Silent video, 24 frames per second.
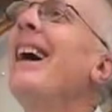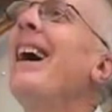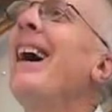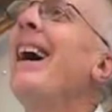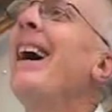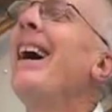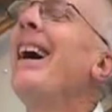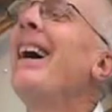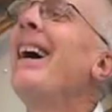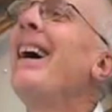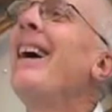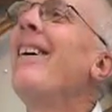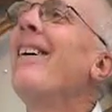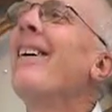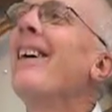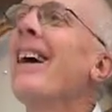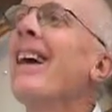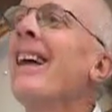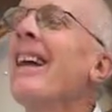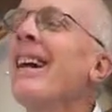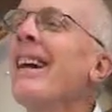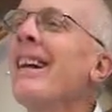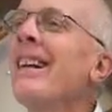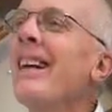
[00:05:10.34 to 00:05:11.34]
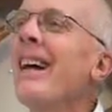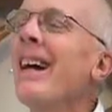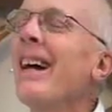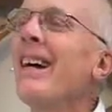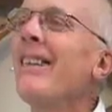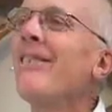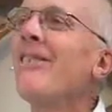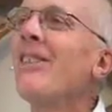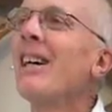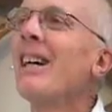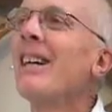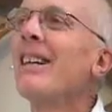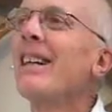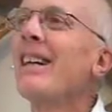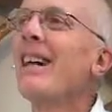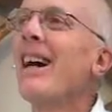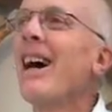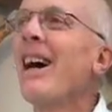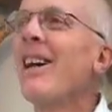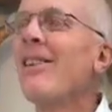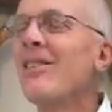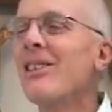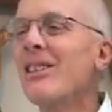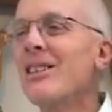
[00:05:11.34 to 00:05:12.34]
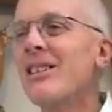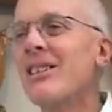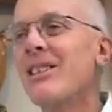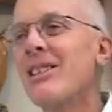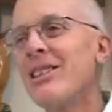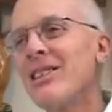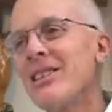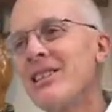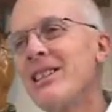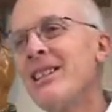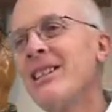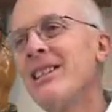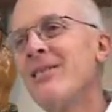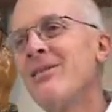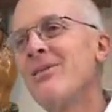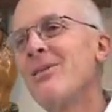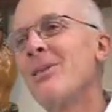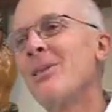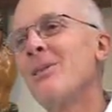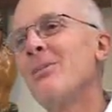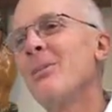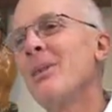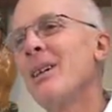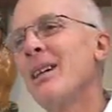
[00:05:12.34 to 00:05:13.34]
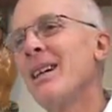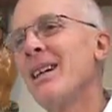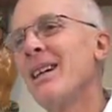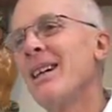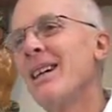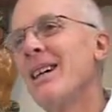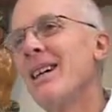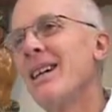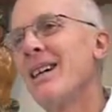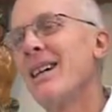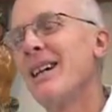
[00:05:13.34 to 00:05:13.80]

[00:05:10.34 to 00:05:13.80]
but God was searching for me,